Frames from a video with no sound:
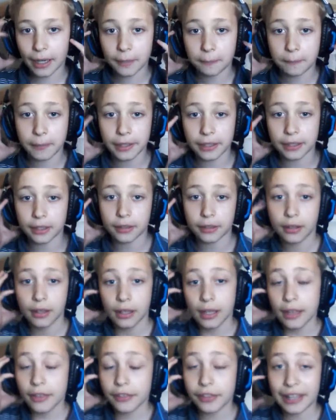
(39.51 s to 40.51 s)
in my
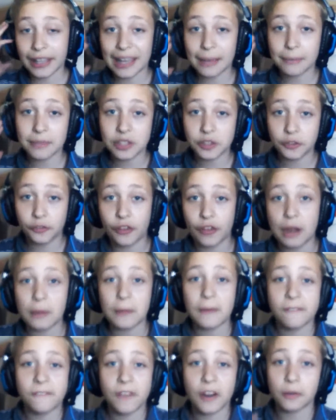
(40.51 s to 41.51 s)
opinion, the game is
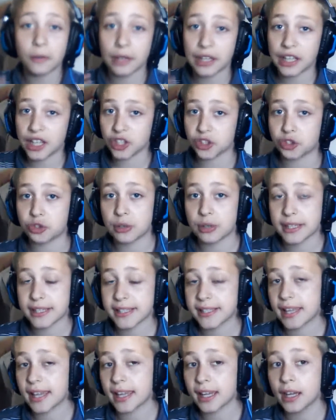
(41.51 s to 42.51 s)
very, very
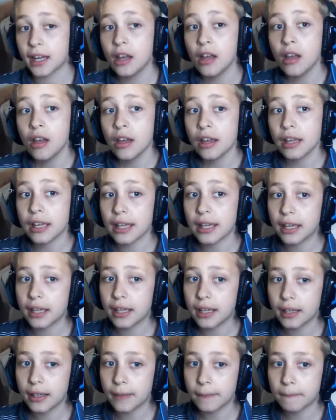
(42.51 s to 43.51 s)
interesting.
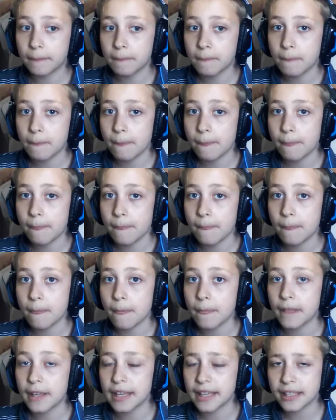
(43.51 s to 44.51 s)
It, eh,
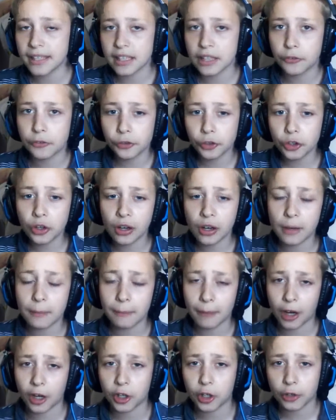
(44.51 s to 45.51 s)
it eh, if
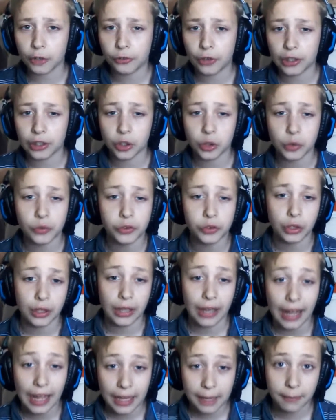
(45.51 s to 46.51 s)
you are a Mario fan or
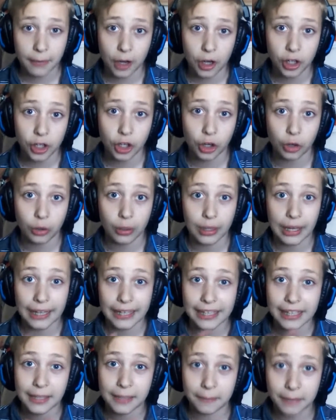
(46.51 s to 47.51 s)
if you like
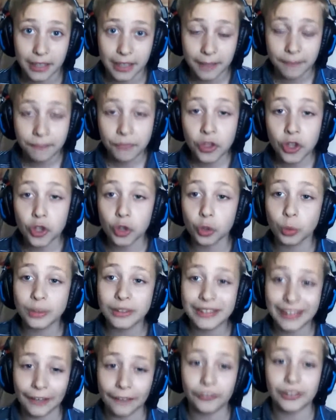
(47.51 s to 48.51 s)
Mario like me,
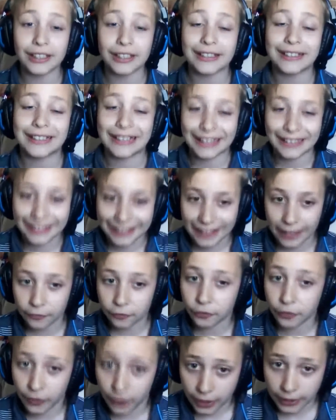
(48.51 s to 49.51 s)
you'll
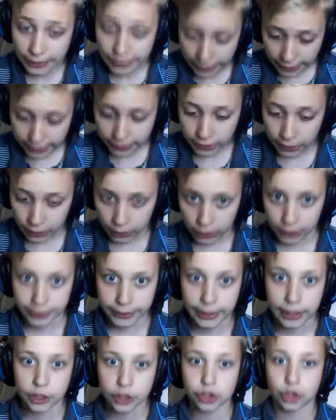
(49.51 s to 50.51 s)
definitely,
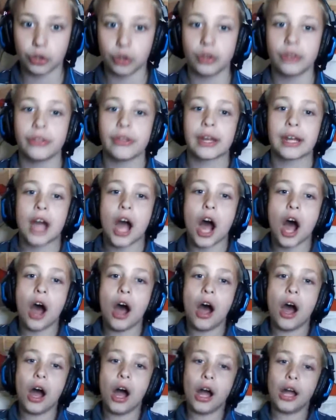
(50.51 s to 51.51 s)
definitely enjoy the
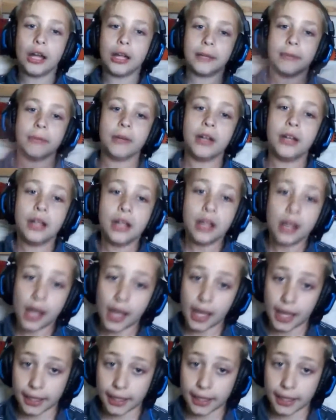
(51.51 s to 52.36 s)
game